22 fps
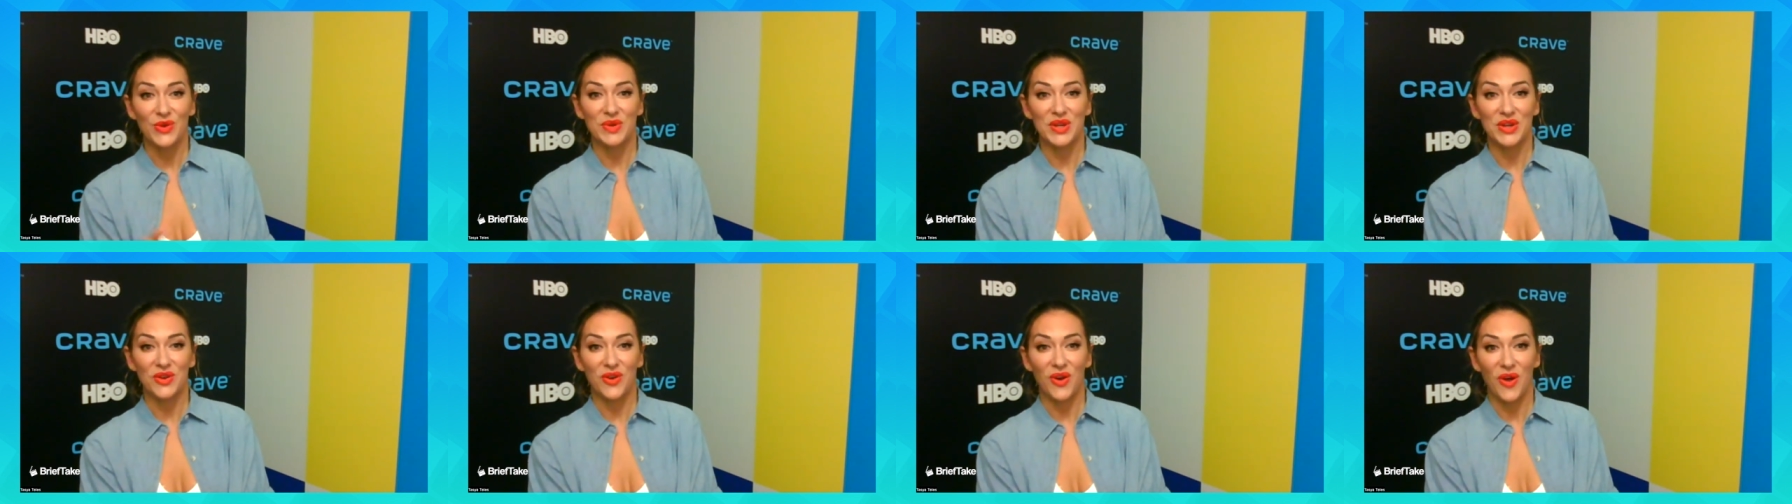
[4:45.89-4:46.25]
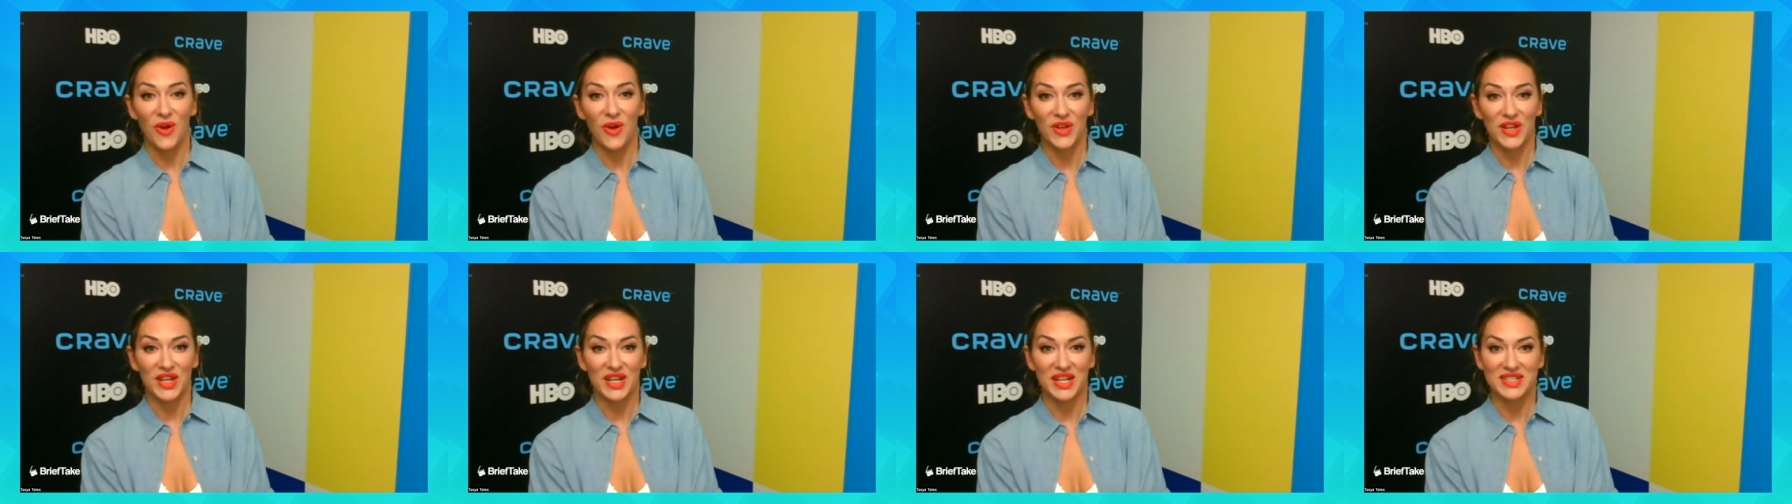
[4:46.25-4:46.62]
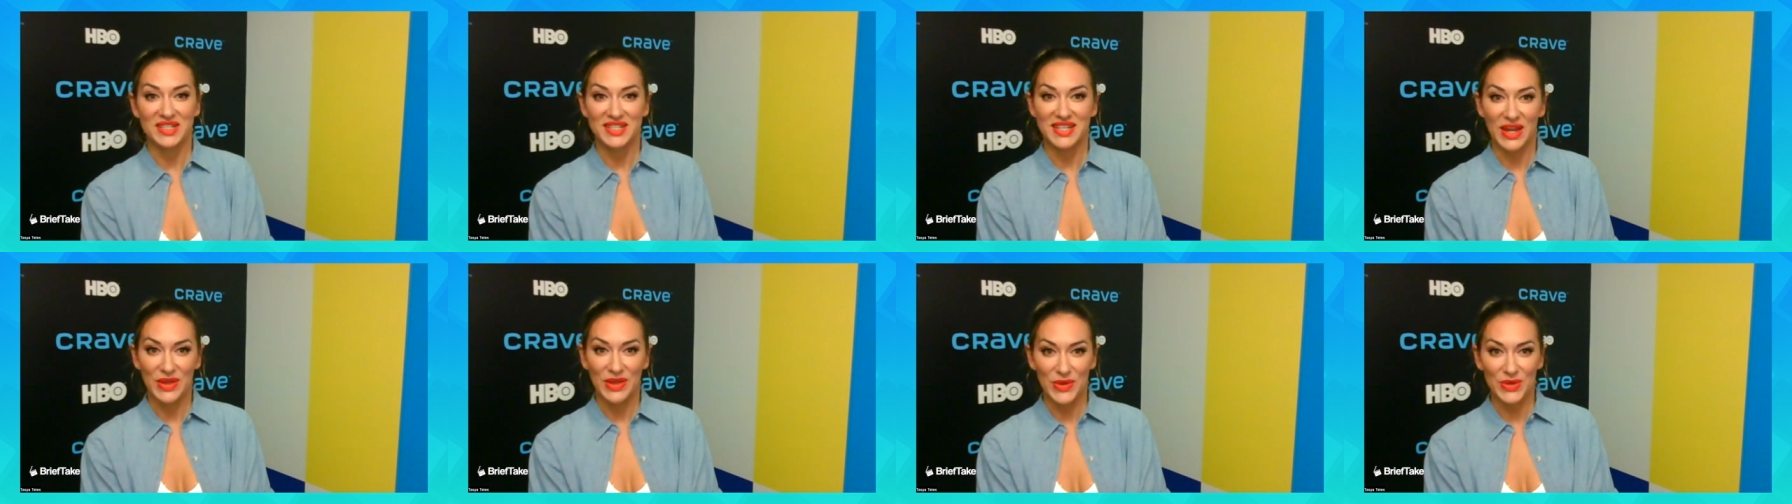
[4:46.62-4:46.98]
We are all getting
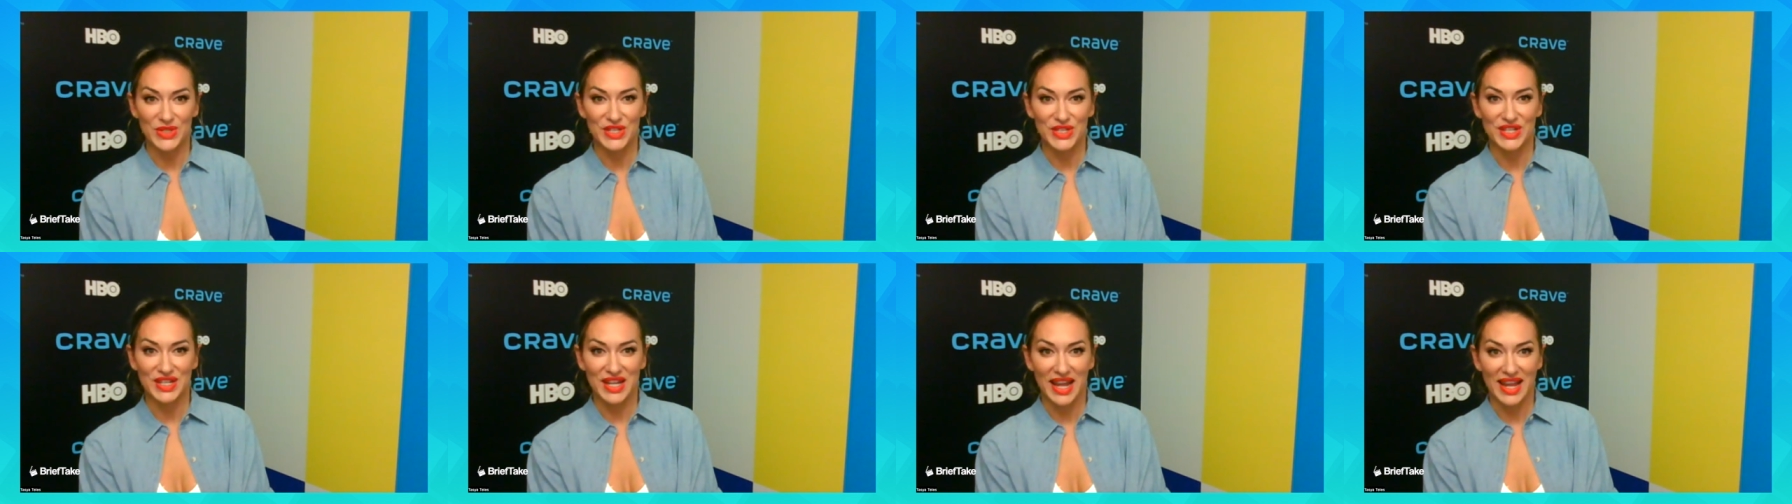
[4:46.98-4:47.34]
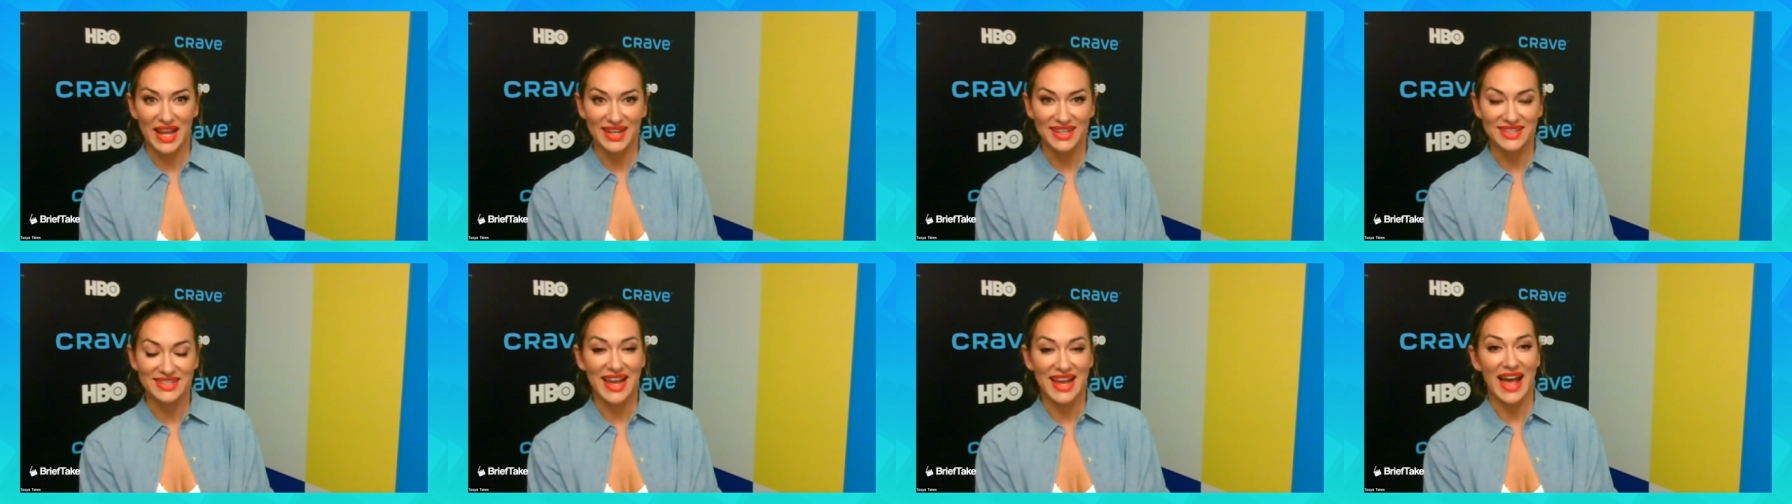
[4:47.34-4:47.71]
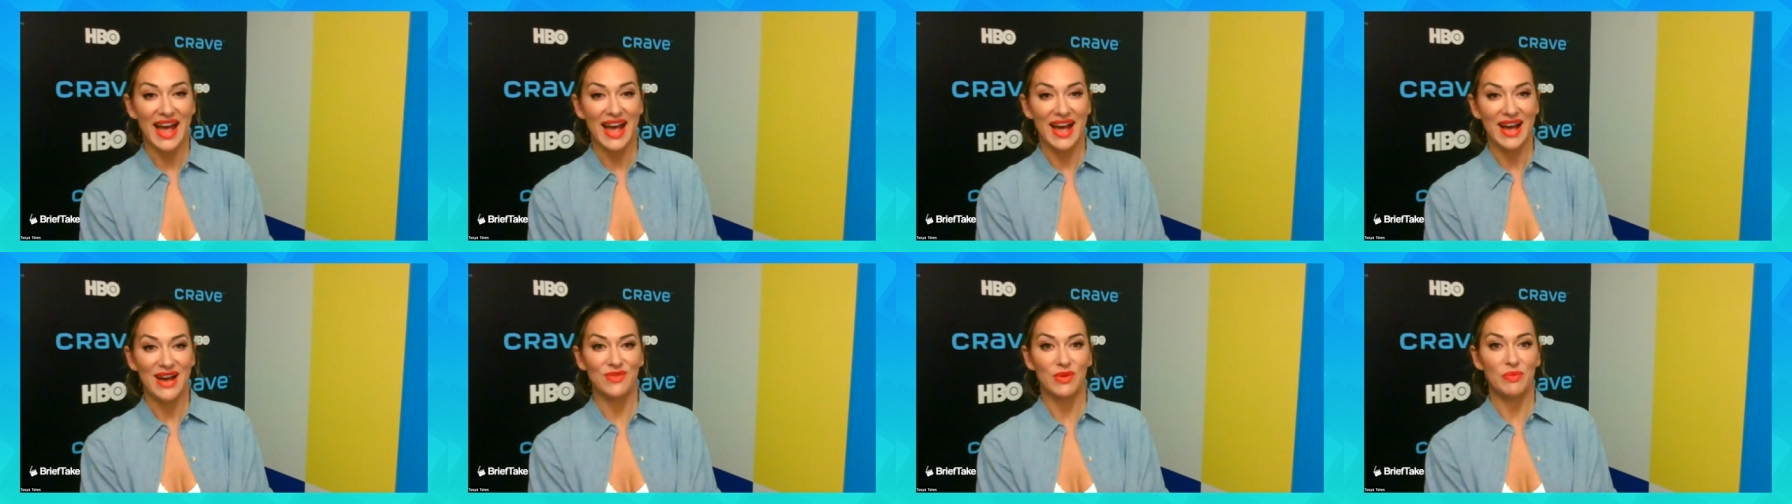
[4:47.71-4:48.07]
together tonight to
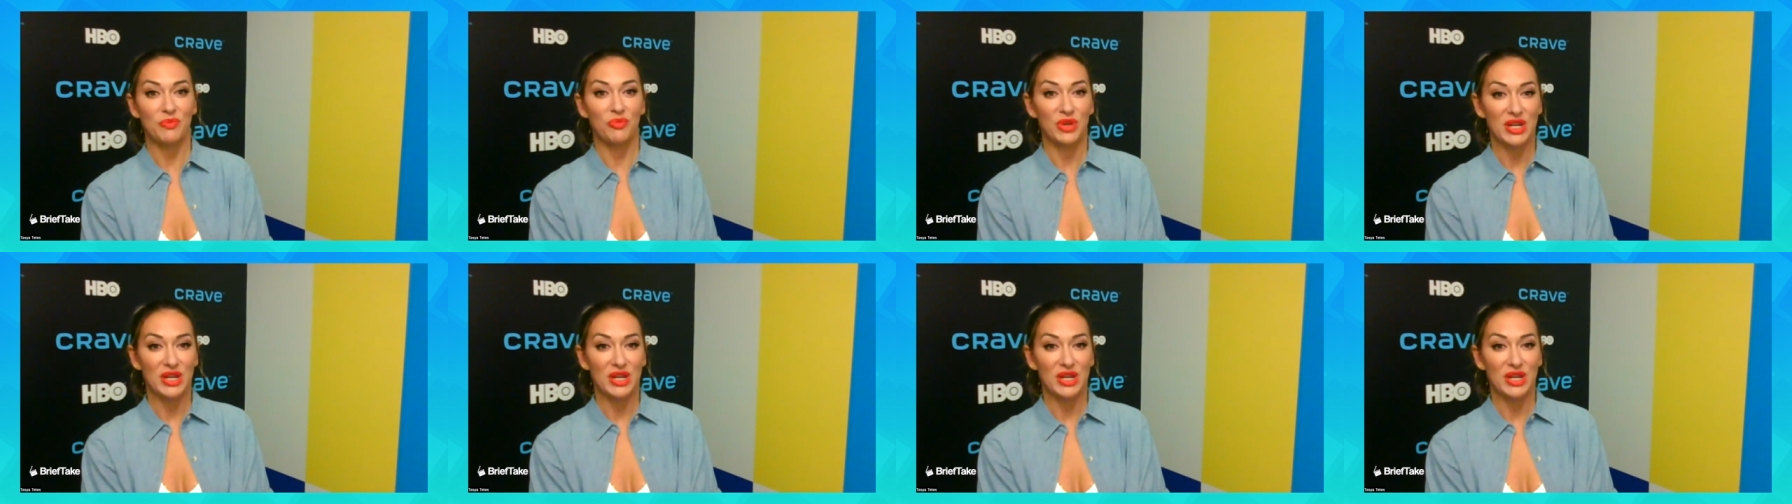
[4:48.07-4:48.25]
have a